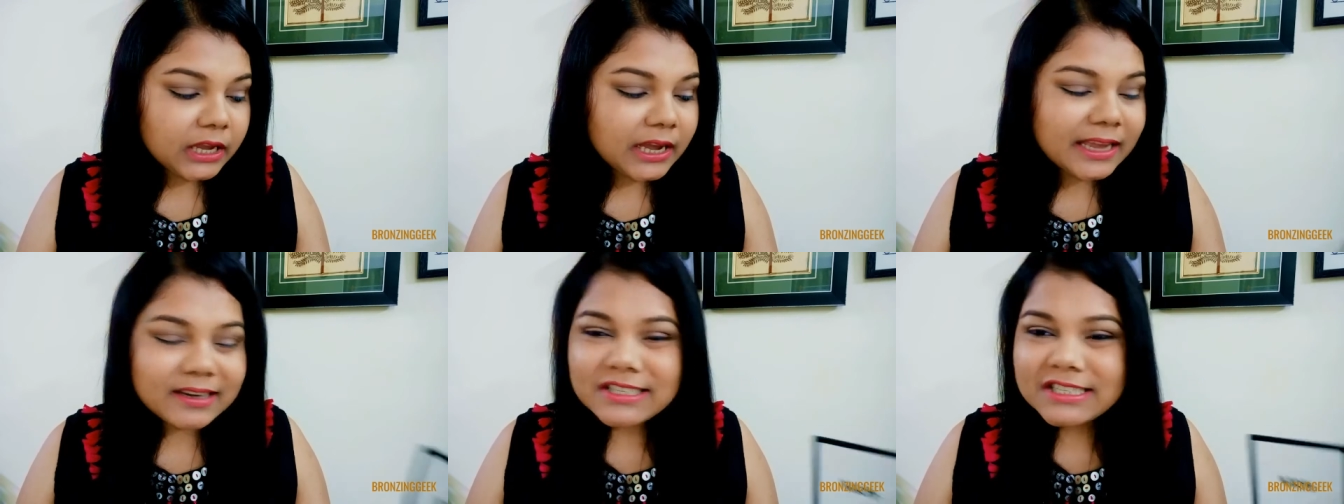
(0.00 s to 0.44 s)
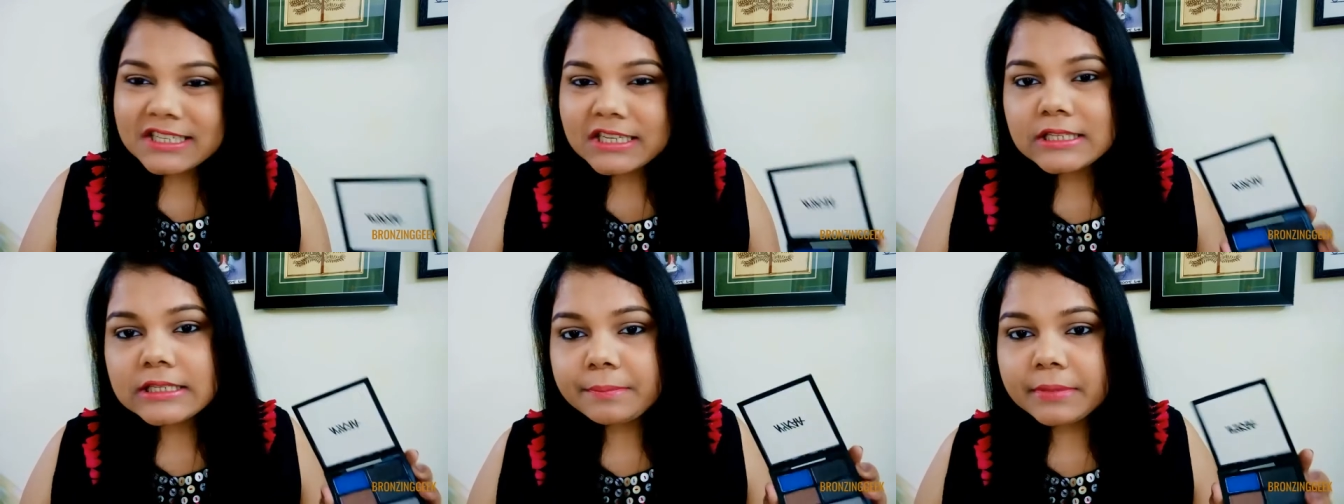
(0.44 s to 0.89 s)
I'll
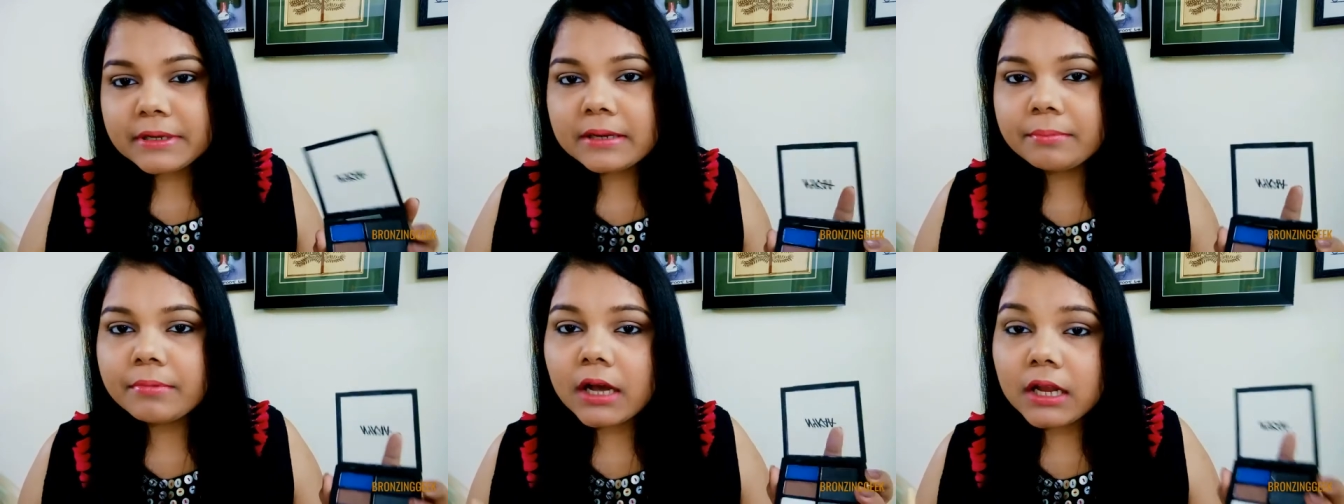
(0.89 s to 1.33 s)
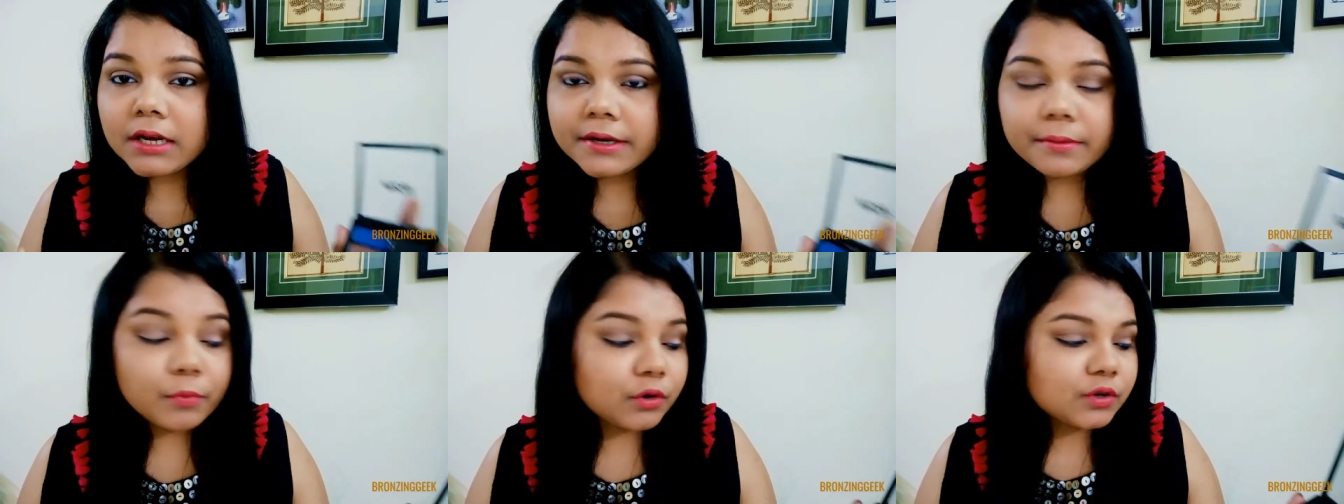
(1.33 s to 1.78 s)
just deepen it a
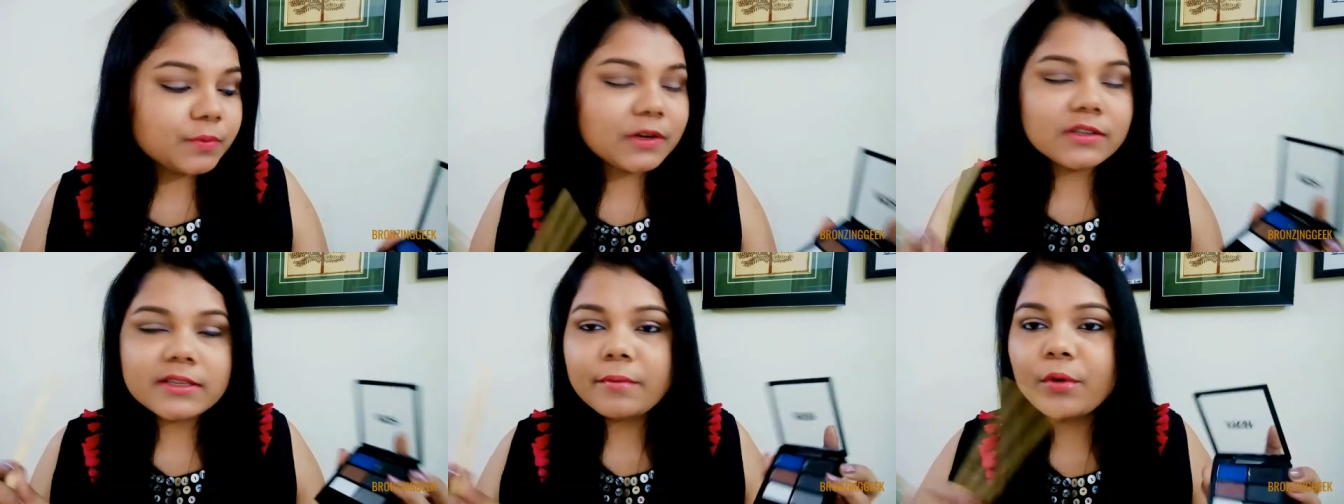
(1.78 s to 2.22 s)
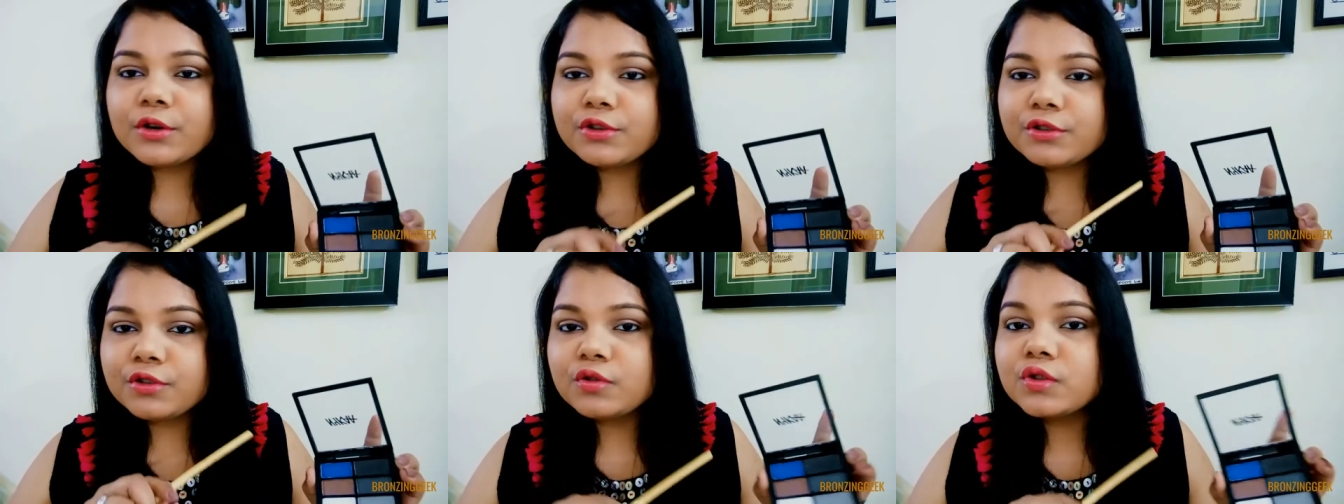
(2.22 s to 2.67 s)
little more because I
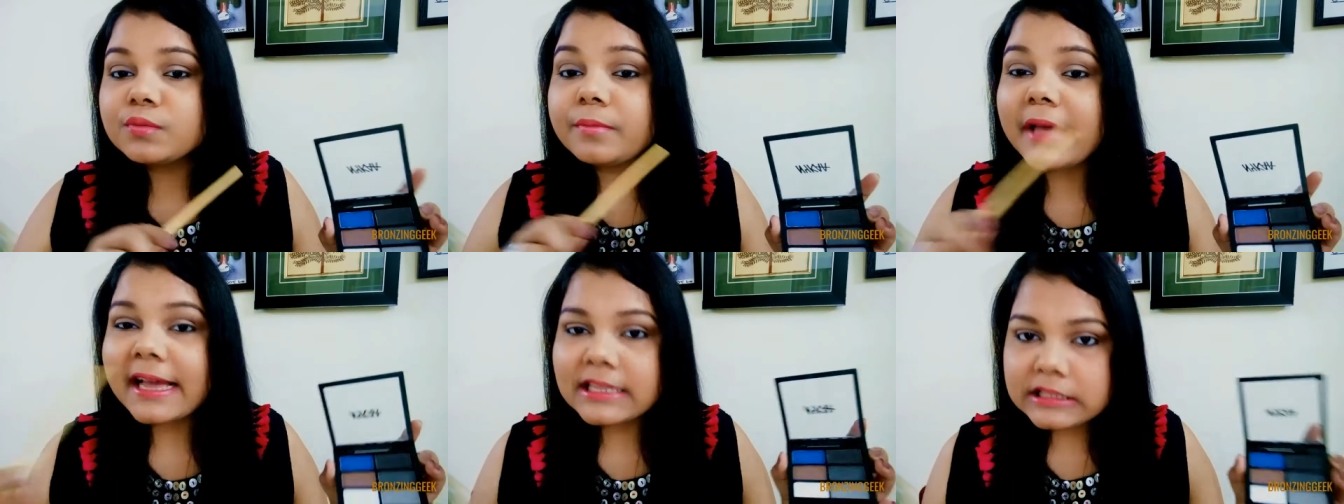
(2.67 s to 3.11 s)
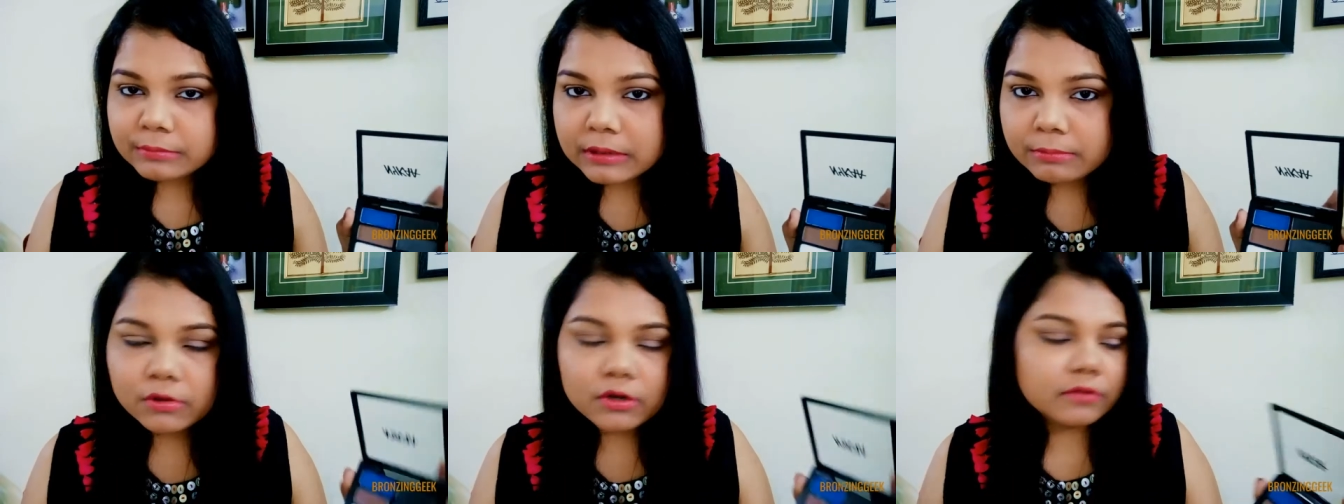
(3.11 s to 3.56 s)
want to use
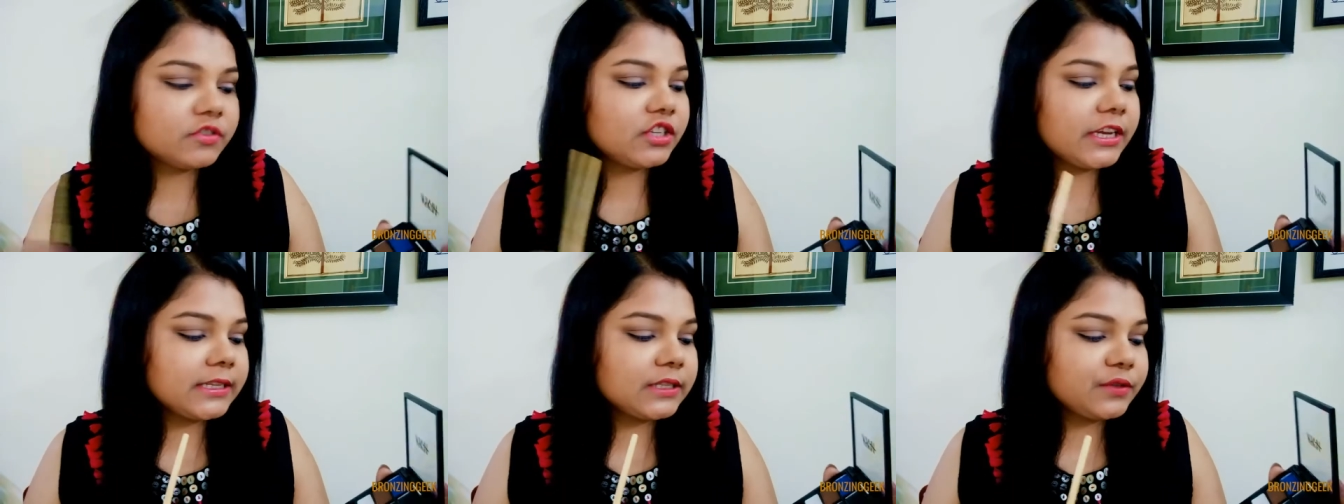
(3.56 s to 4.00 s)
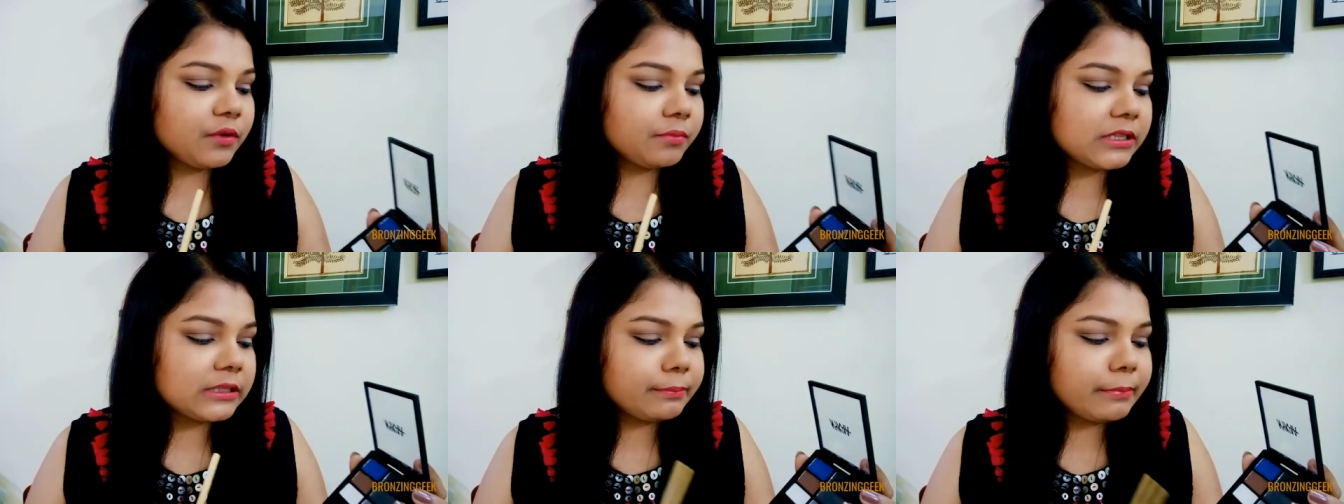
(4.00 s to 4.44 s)
maximum number of shades
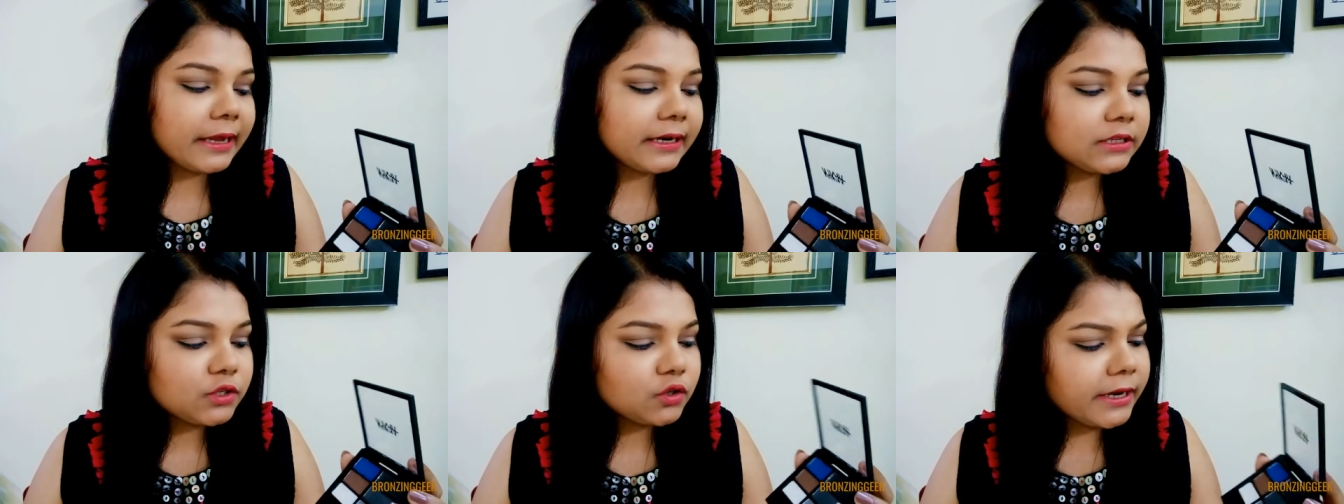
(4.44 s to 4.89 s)
from this palette.